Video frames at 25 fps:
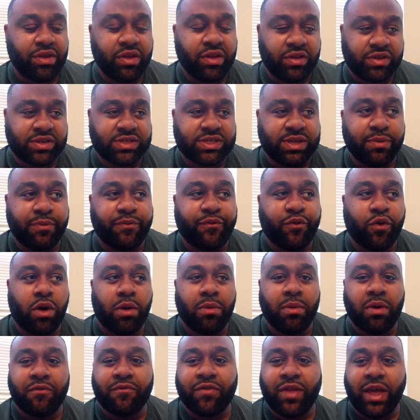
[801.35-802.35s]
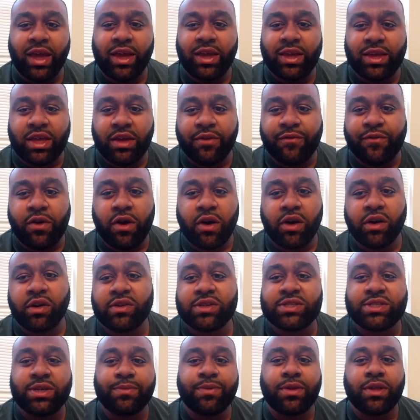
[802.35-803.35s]
some form of like gift card
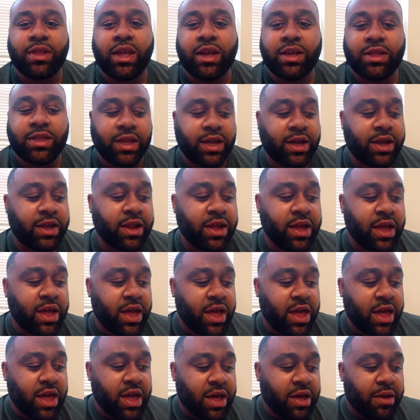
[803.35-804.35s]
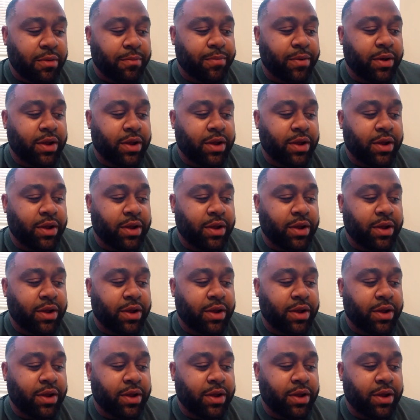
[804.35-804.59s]
or something like that.